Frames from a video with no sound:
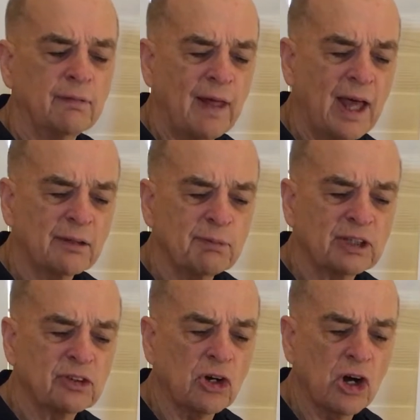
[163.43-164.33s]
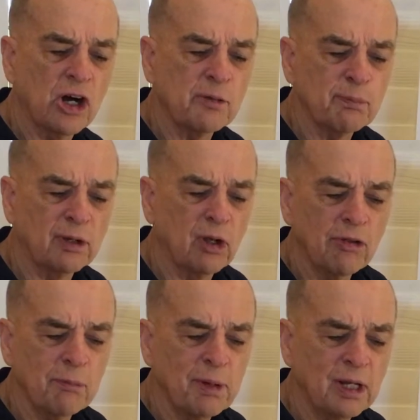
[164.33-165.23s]
That makes it hard
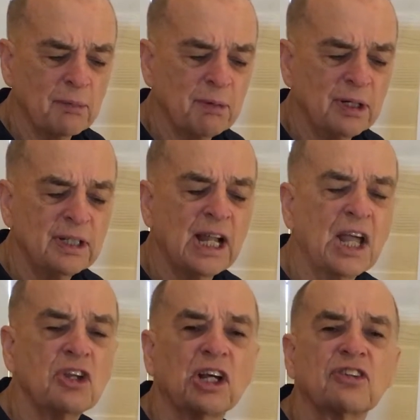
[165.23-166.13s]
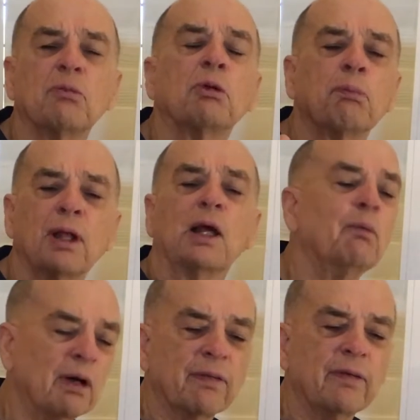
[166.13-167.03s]
below the belly button. Now you got something to play
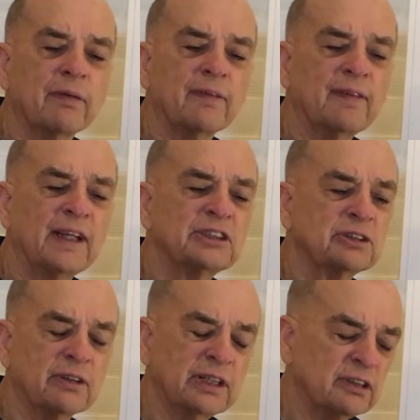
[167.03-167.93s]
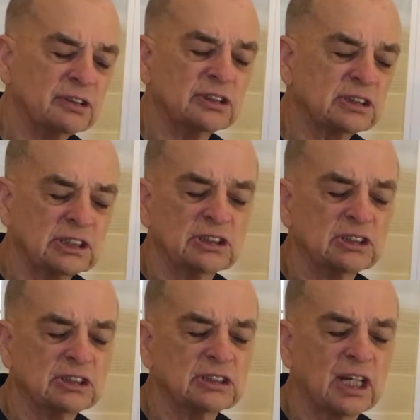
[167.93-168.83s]
with. That's your energy
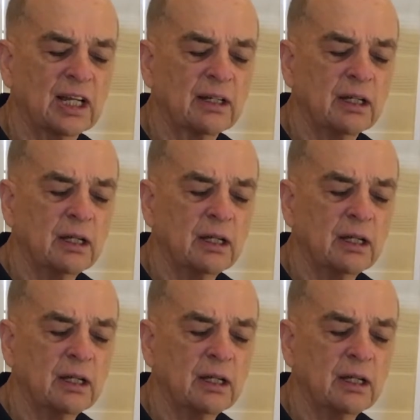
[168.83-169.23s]
tension side.